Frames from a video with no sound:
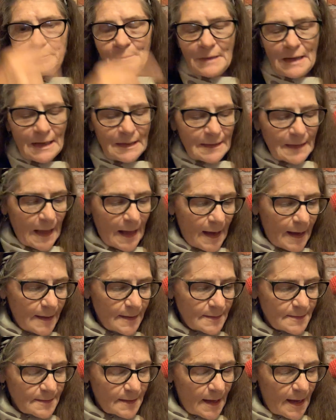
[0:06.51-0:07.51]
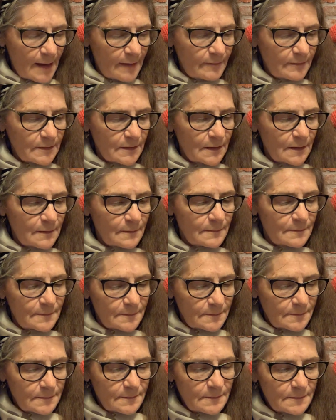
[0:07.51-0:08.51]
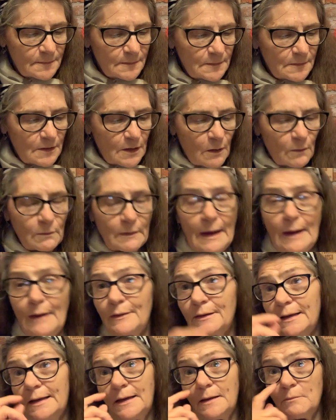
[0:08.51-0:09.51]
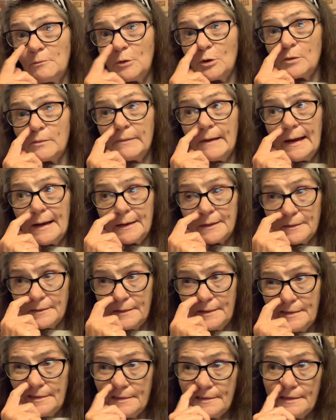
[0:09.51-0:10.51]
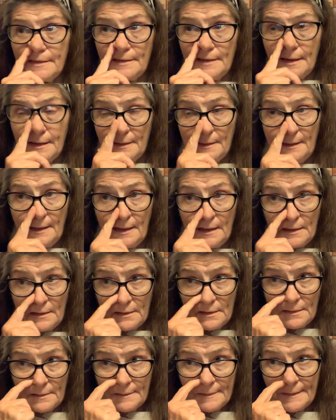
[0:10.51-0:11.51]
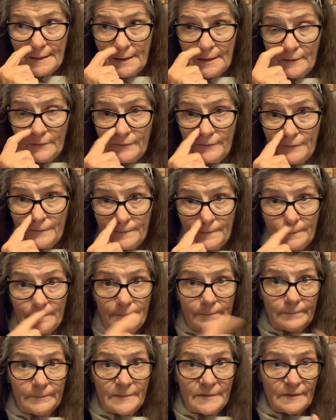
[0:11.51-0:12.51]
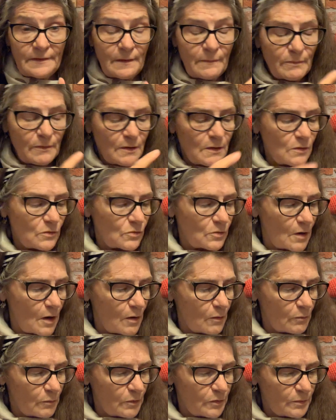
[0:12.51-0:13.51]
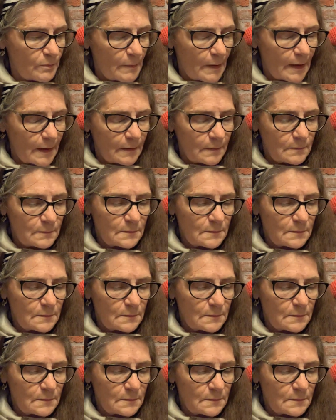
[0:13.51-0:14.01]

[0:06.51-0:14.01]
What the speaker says: My lights, I haven't gone out to get more batteries yet again to see if something's wrong with my